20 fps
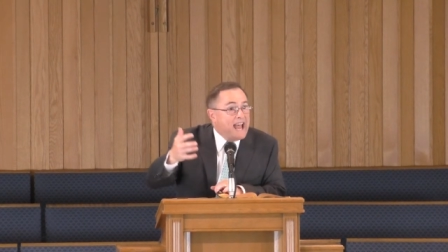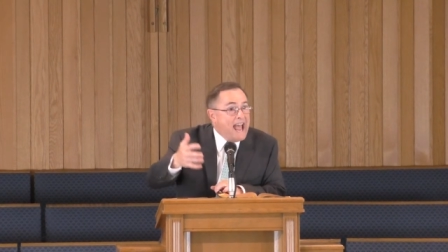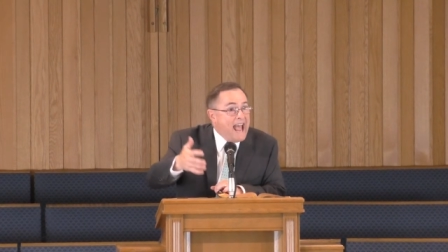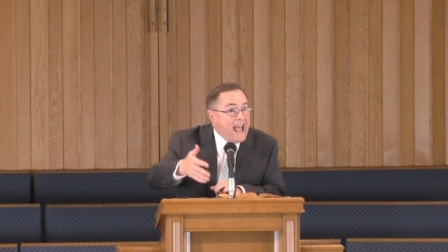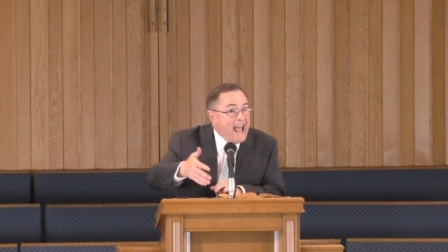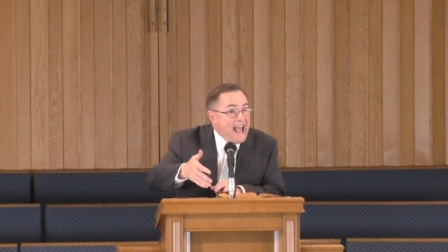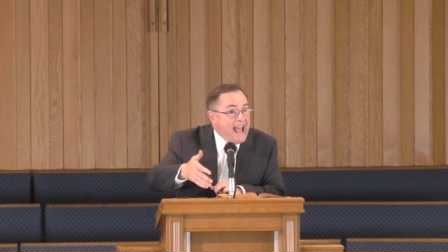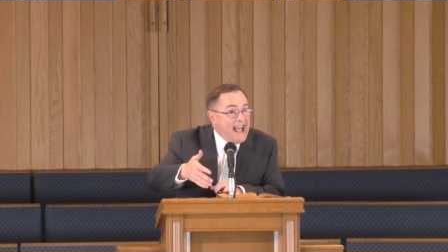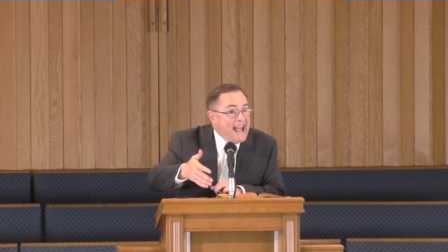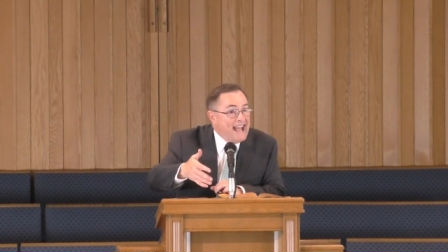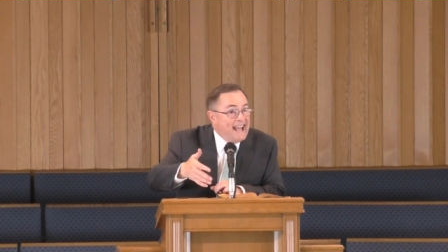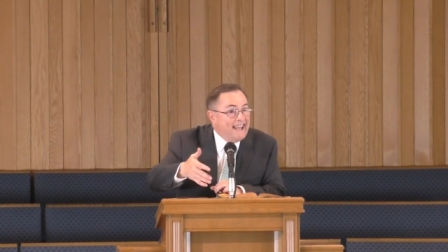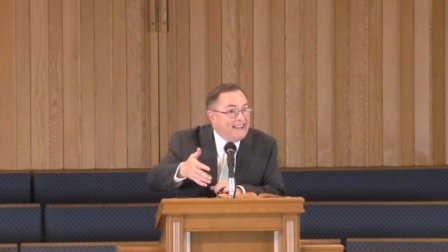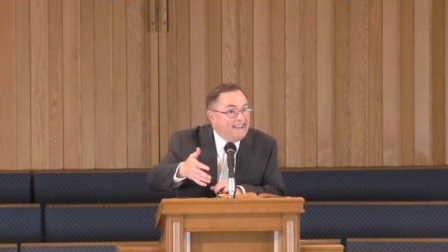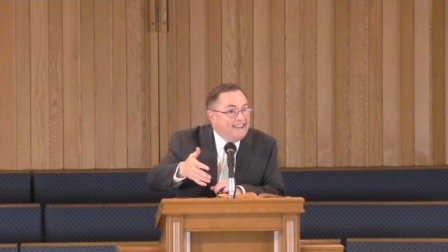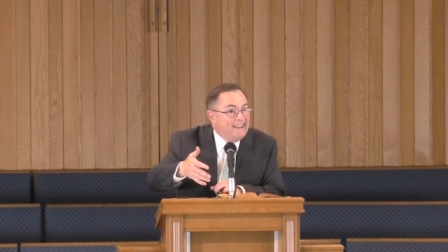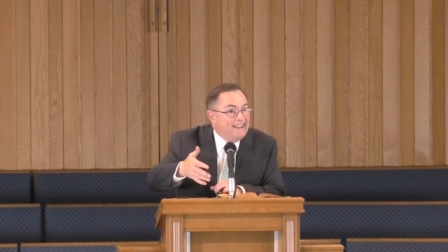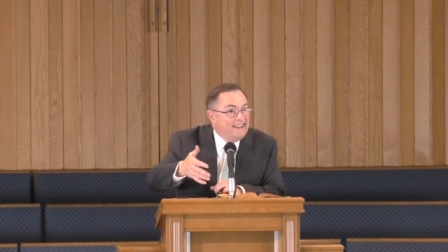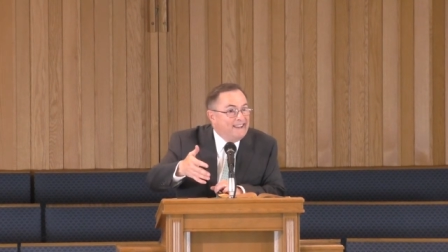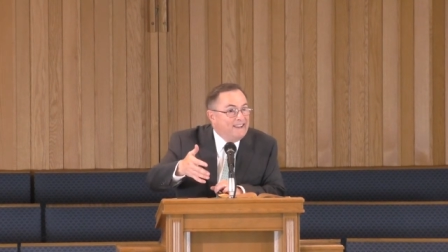had
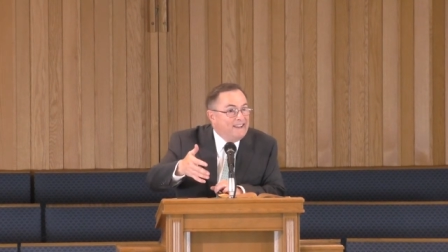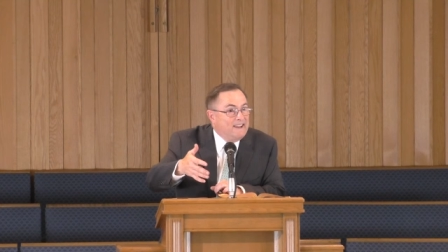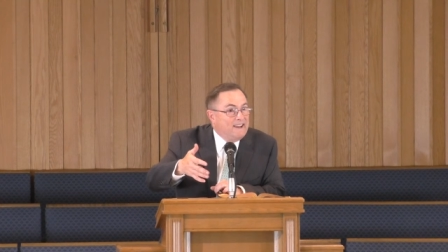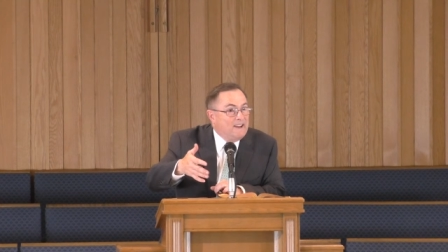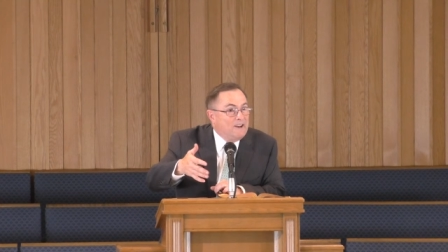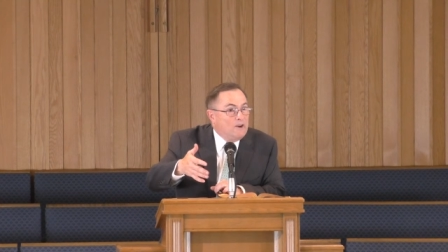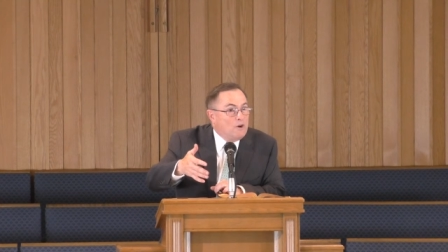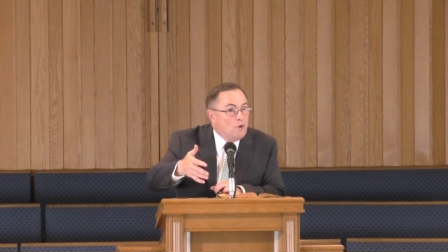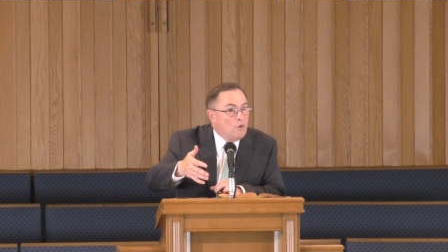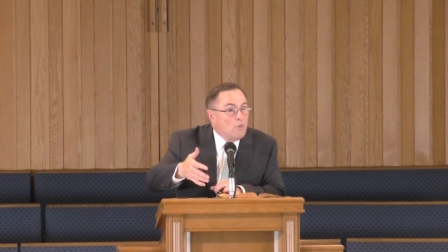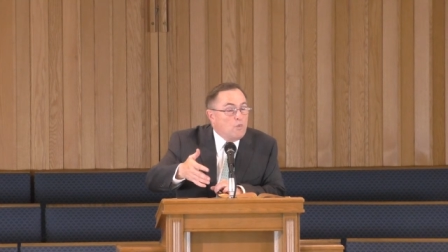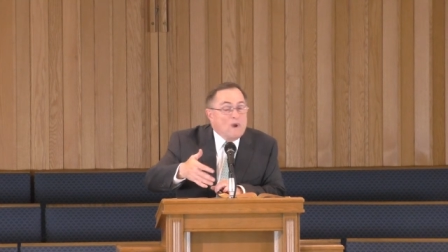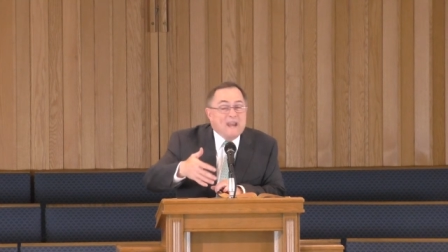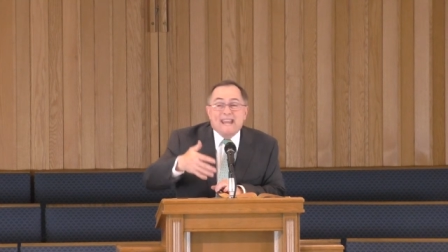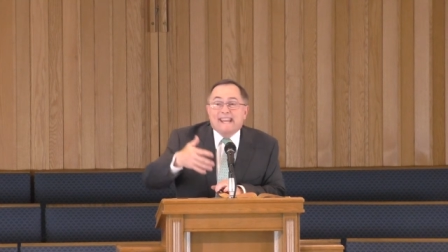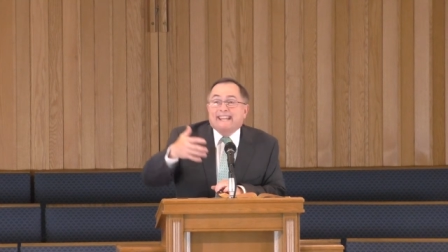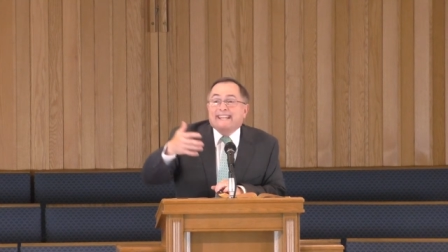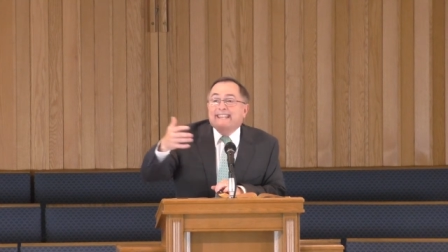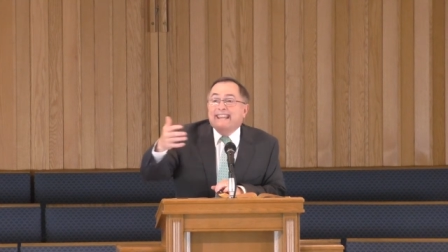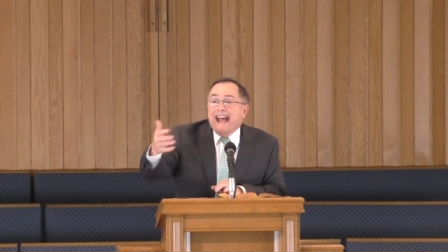
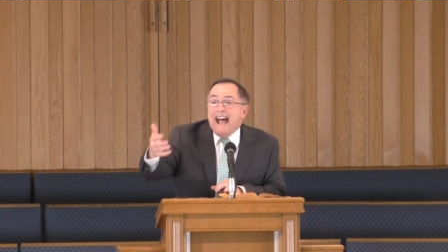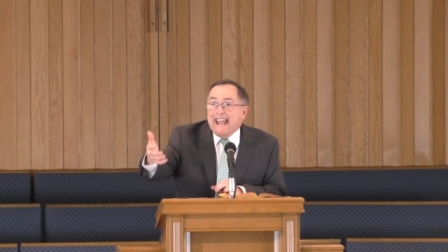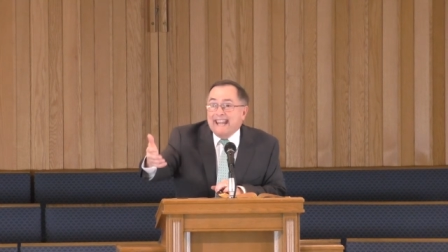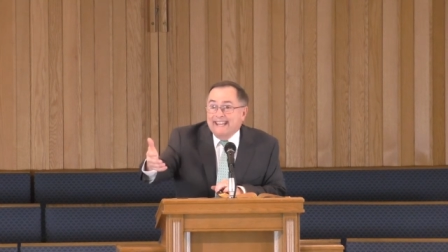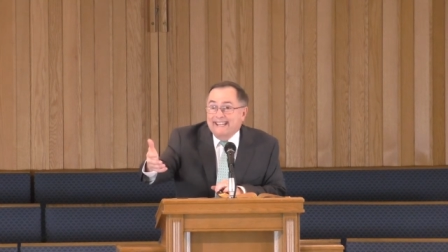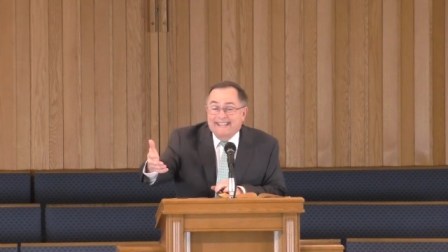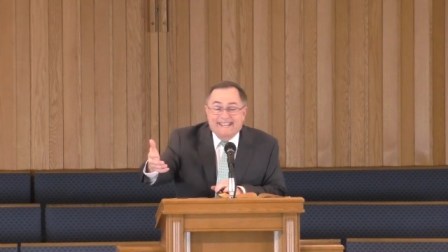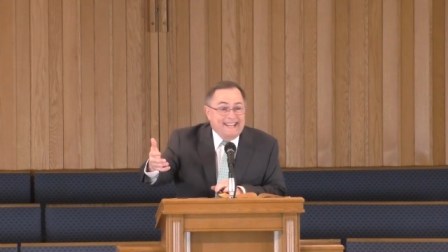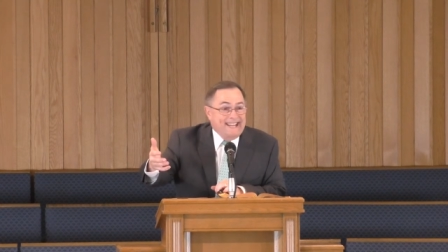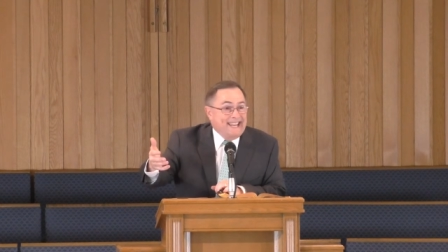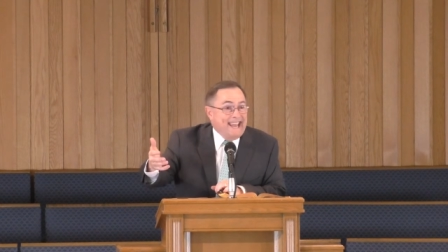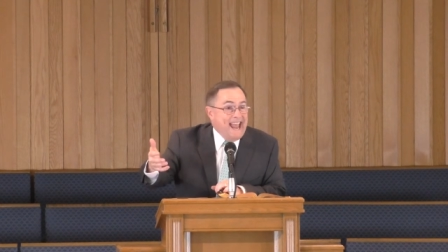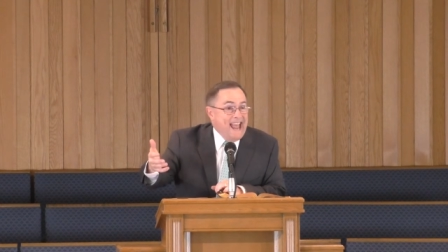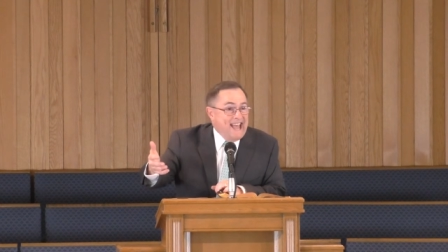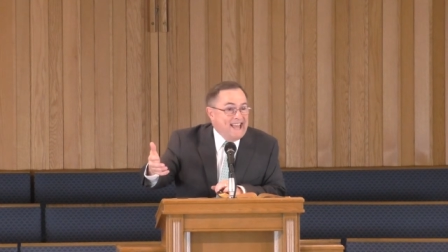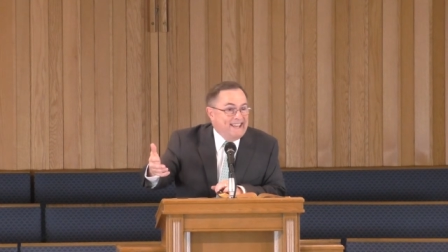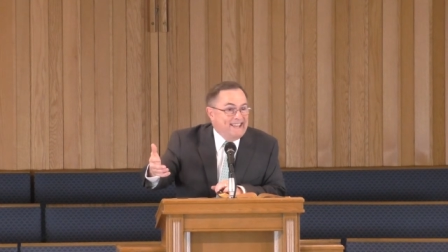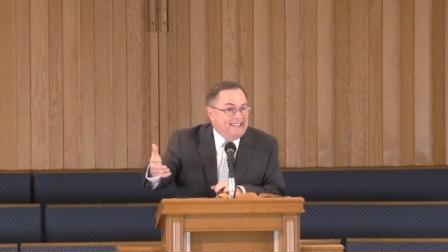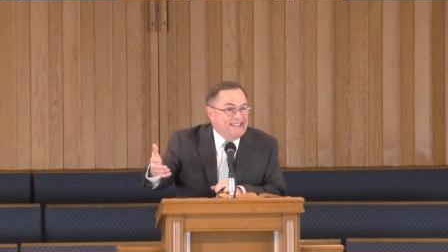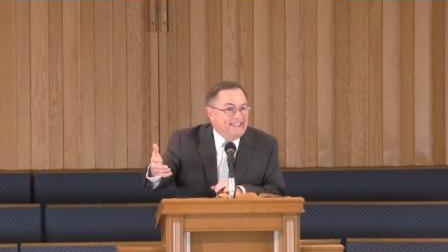reignited
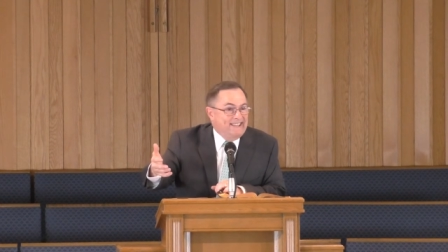again.